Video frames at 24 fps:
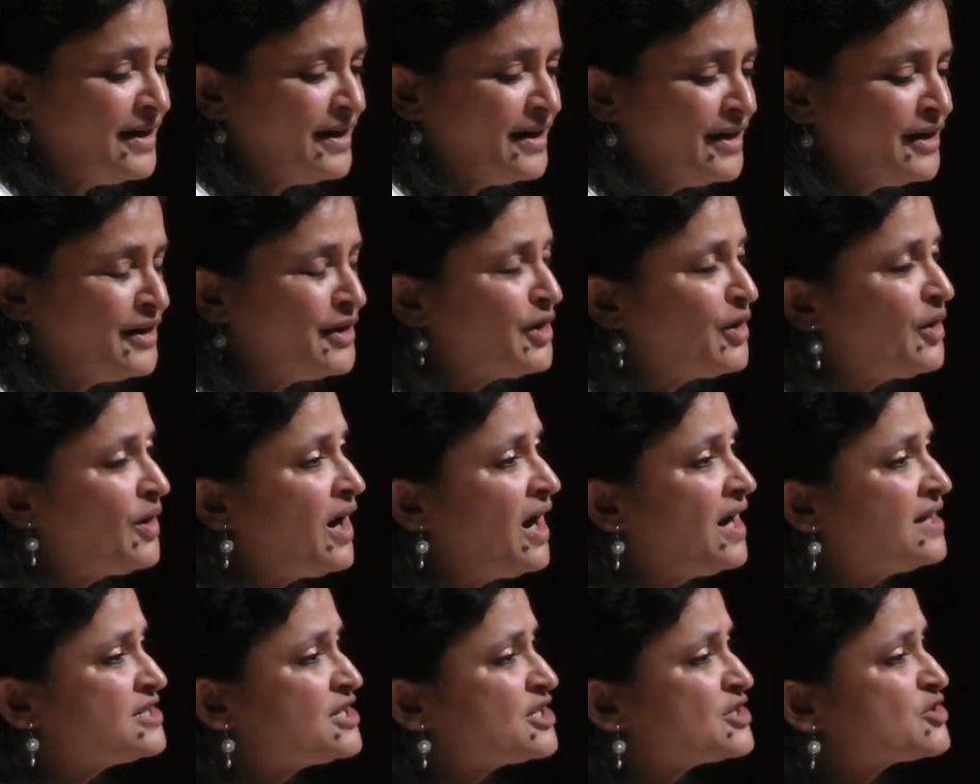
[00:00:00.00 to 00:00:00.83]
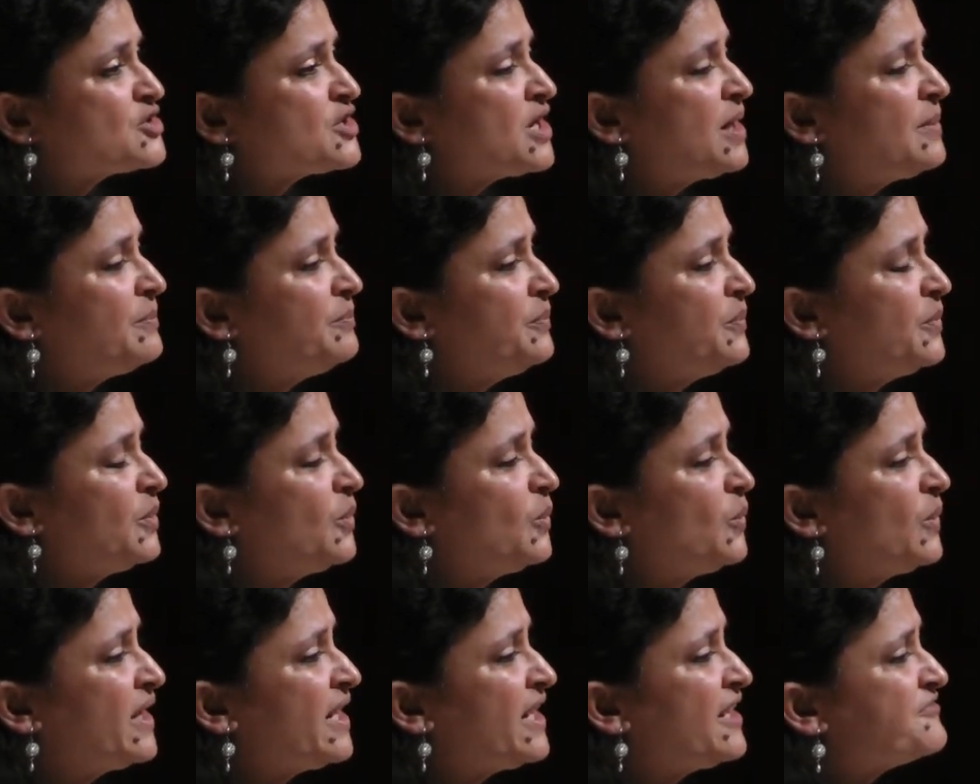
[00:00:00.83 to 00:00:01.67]
You know, under Trump,
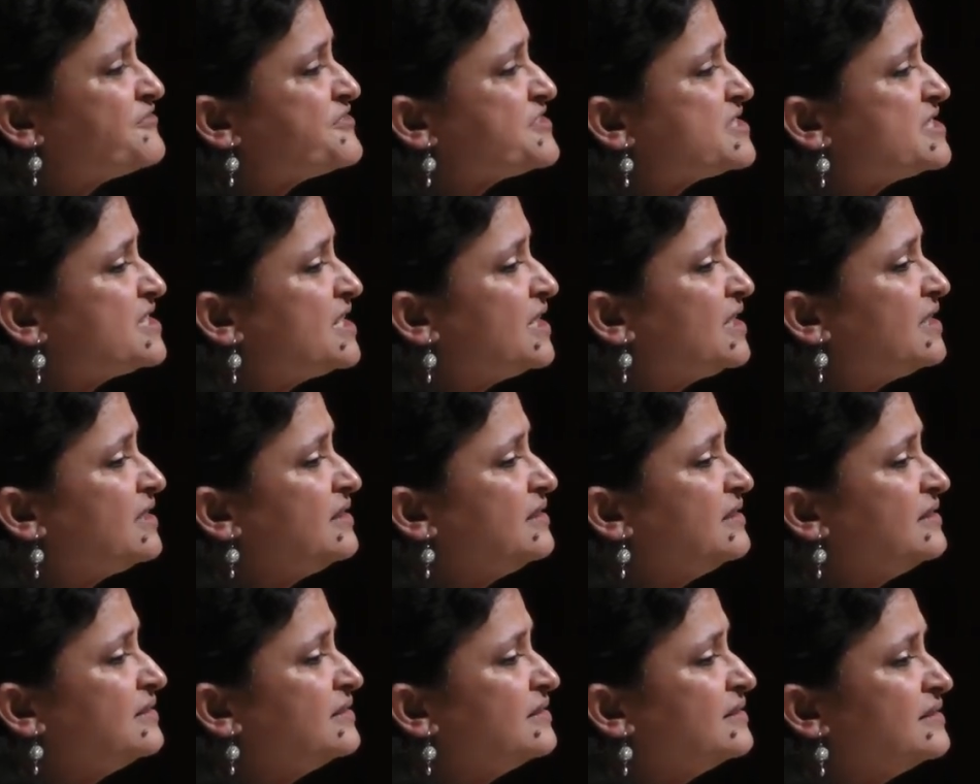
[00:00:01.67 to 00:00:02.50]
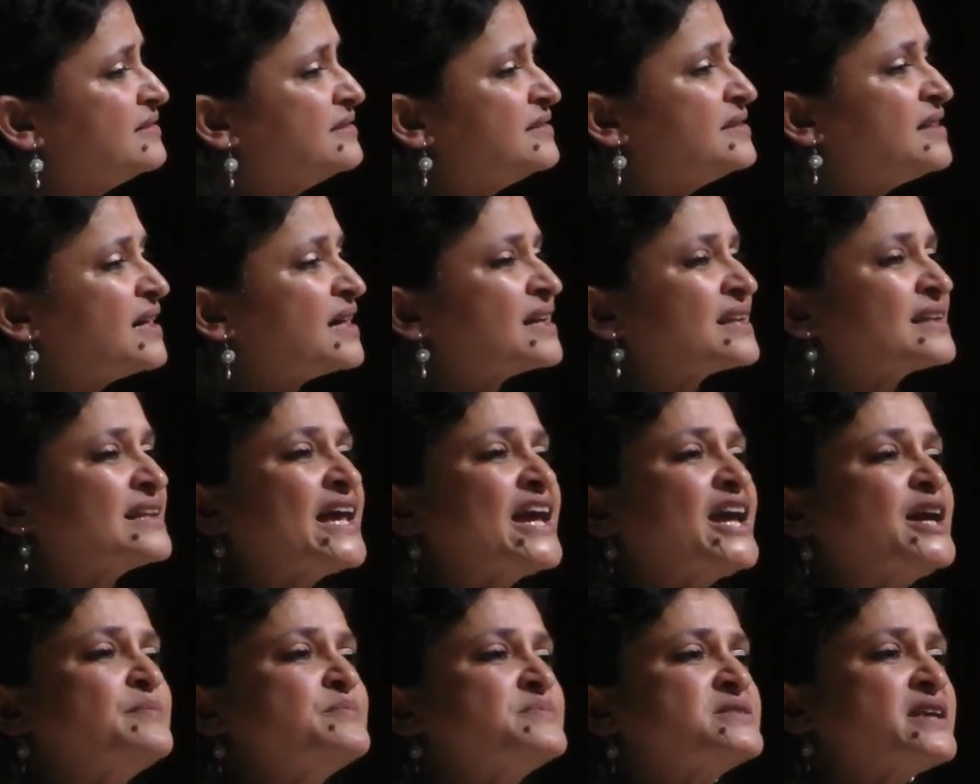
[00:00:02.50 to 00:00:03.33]
we have seen the
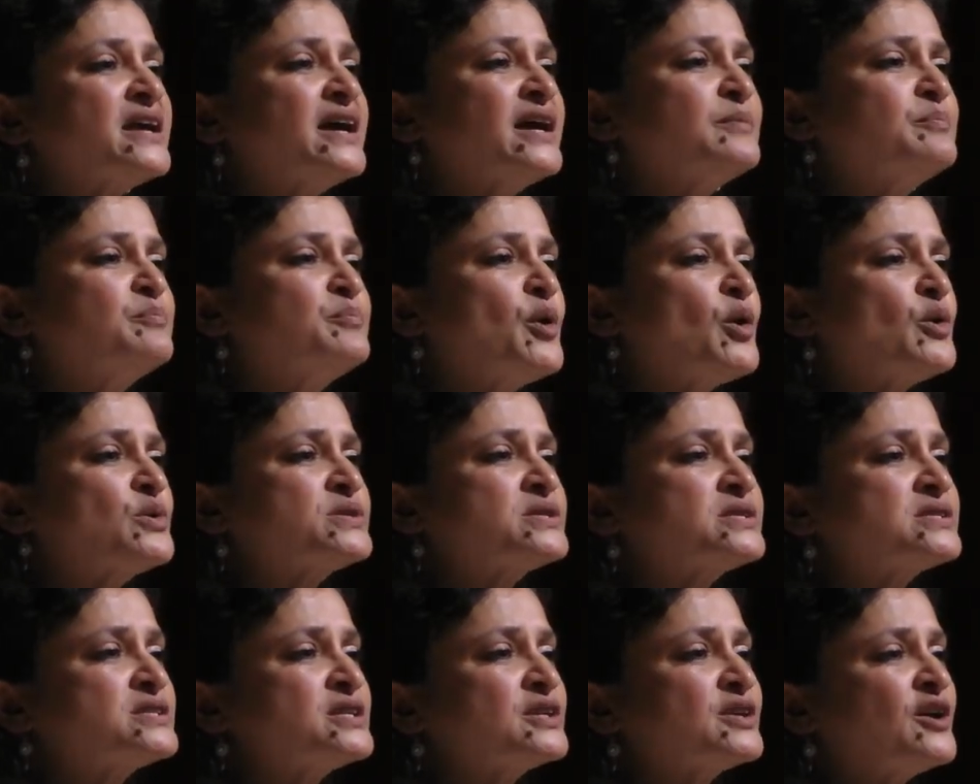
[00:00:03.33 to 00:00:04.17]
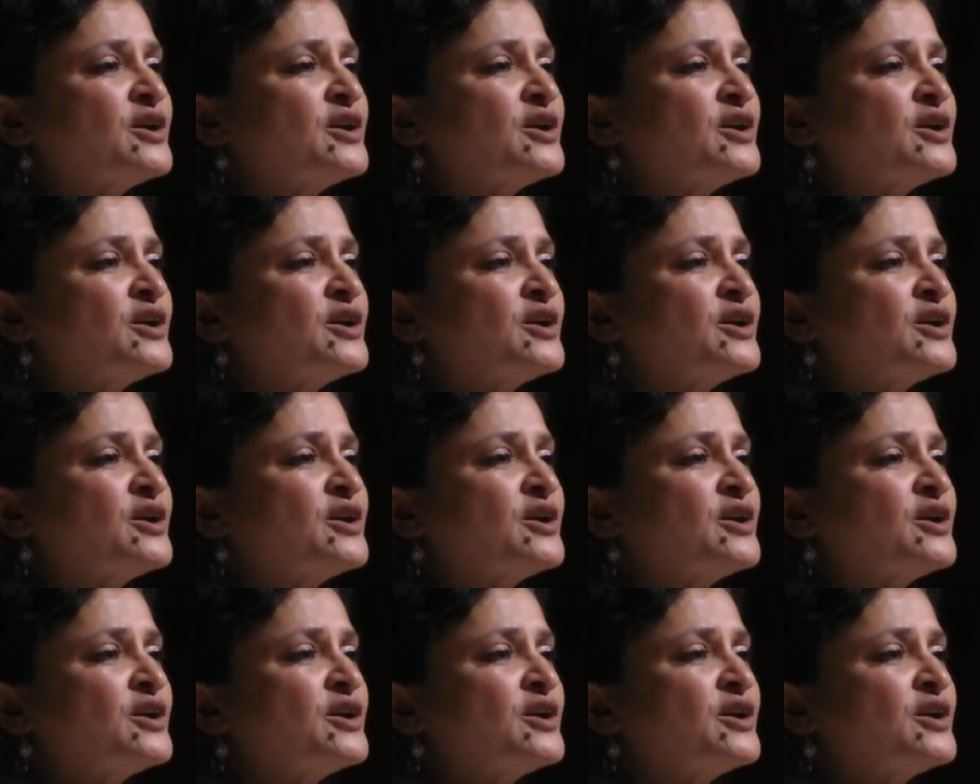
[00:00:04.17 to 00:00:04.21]
claims and boasting